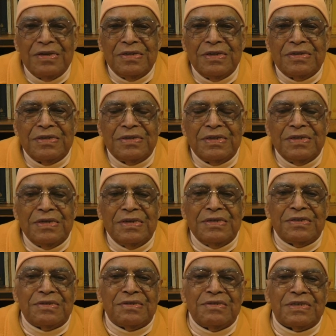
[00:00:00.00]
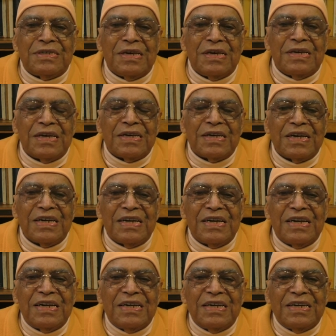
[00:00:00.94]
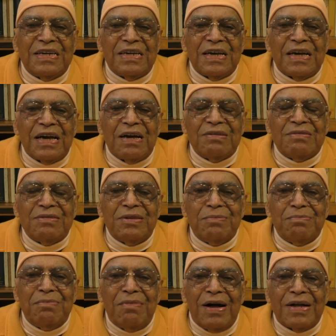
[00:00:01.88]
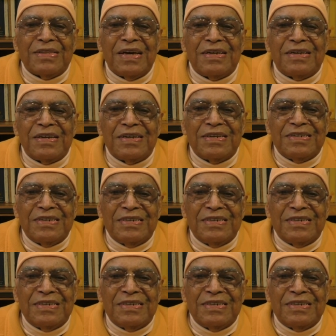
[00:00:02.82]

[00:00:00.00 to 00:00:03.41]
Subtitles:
She used to say, I am the mother